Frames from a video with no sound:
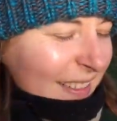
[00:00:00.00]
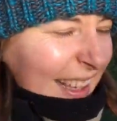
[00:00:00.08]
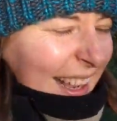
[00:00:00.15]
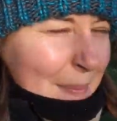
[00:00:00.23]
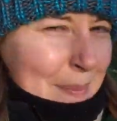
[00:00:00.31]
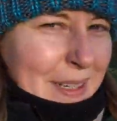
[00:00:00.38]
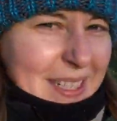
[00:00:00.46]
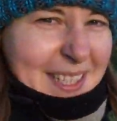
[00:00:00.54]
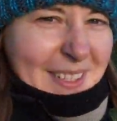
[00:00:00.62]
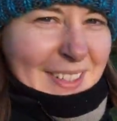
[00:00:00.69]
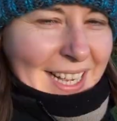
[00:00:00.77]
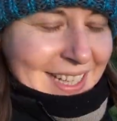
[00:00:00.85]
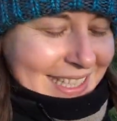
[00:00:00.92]
yeah, pretty
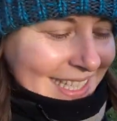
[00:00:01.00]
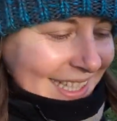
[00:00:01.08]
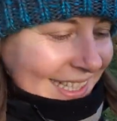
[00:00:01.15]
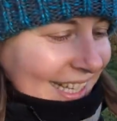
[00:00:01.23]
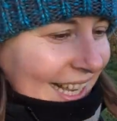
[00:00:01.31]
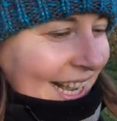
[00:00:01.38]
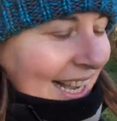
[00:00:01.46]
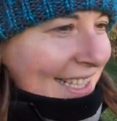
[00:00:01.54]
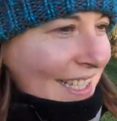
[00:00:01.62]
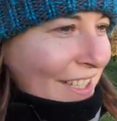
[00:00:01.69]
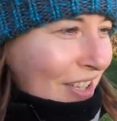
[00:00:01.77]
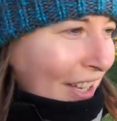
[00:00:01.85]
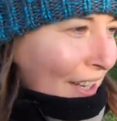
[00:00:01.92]
soon had to
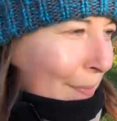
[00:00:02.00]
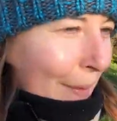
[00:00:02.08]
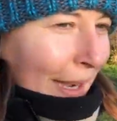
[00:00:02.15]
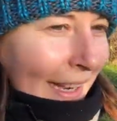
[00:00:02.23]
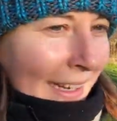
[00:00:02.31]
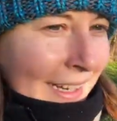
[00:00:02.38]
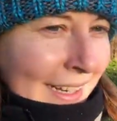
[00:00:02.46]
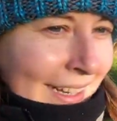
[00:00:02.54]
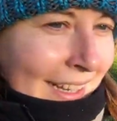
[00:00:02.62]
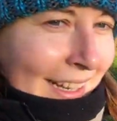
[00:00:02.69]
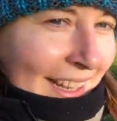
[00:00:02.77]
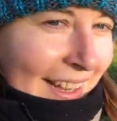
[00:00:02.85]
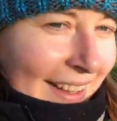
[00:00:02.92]
turn back,
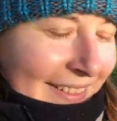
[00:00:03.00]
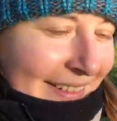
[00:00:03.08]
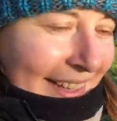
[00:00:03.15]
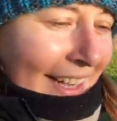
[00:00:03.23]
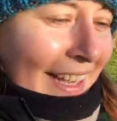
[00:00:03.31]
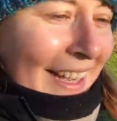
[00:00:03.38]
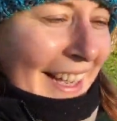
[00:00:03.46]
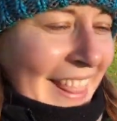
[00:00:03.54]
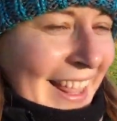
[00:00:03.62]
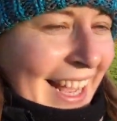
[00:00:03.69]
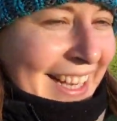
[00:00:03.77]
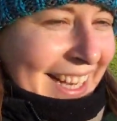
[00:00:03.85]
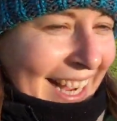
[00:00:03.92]
and
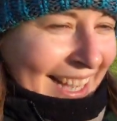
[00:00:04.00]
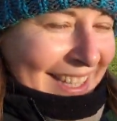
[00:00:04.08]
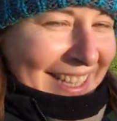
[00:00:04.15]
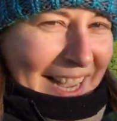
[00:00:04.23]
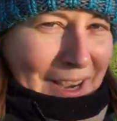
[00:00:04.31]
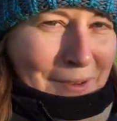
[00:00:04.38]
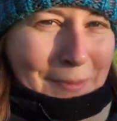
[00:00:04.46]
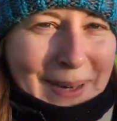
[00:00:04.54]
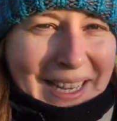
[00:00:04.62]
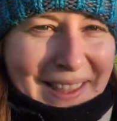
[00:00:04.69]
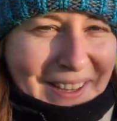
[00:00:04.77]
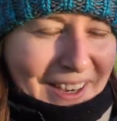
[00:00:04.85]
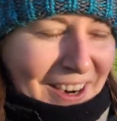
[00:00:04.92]
then he had to help me
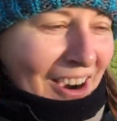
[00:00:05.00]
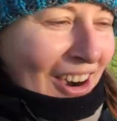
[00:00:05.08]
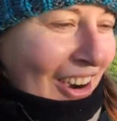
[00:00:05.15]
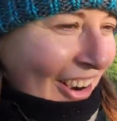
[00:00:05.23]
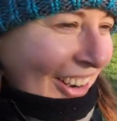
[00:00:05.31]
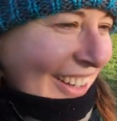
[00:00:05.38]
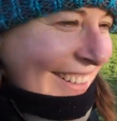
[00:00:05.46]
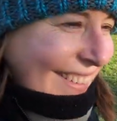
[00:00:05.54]
in the car.